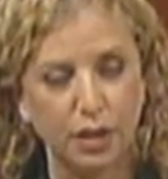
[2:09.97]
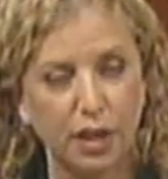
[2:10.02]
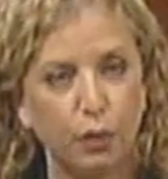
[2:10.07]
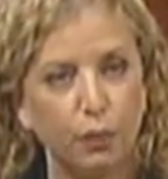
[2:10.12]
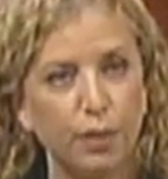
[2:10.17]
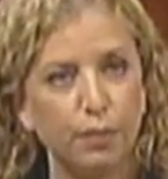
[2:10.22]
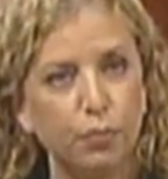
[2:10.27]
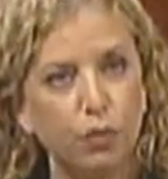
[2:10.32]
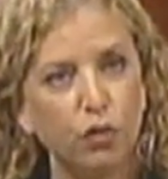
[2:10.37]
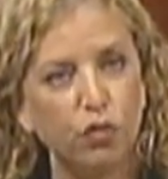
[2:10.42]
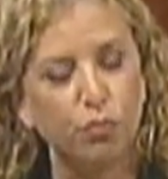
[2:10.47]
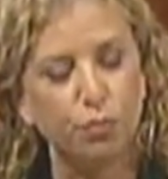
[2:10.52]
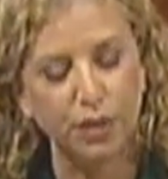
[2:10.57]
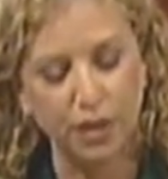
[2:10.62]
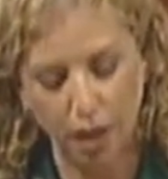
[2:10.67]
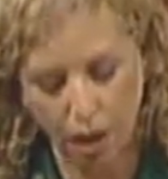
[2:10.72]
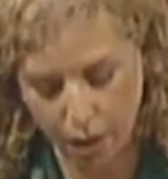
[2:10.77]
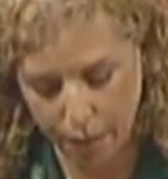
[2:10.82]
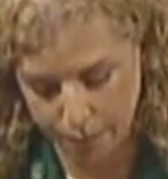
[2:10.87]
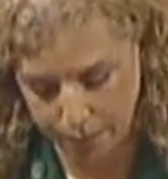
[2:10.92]
that we move
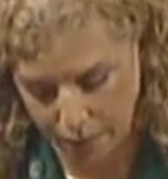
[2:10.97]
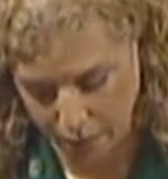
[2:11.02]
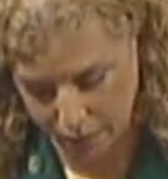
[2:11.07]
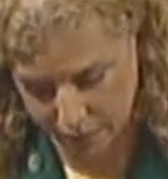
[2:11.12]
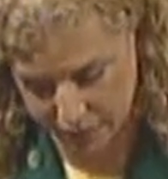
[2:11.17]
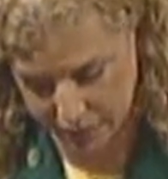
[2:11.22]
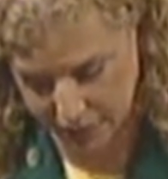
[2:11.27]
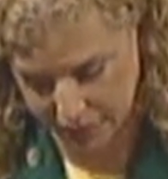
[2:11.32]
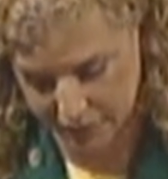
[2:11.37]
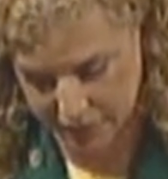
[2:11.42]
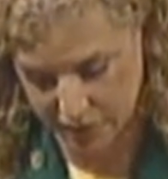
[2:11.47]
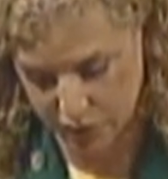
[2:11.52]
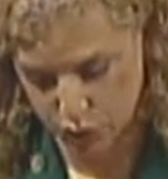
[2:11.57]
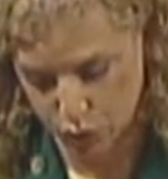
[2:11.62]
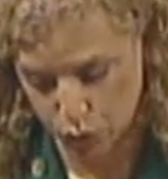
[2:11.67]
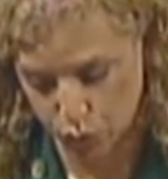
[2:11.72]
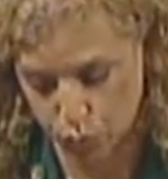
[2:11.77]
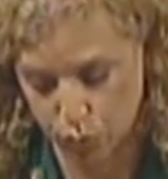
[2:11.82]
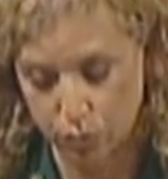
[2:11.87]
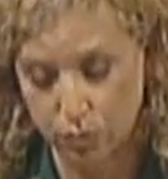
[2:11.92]
beyond politics, as
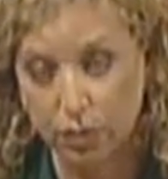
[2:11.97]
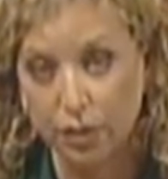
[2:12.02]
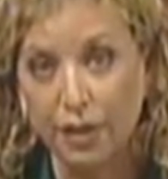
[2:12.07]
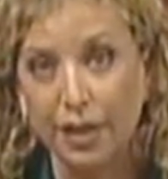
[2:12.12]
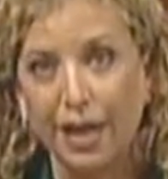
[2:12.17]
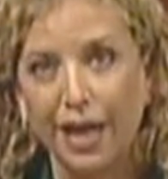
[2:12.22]
usual,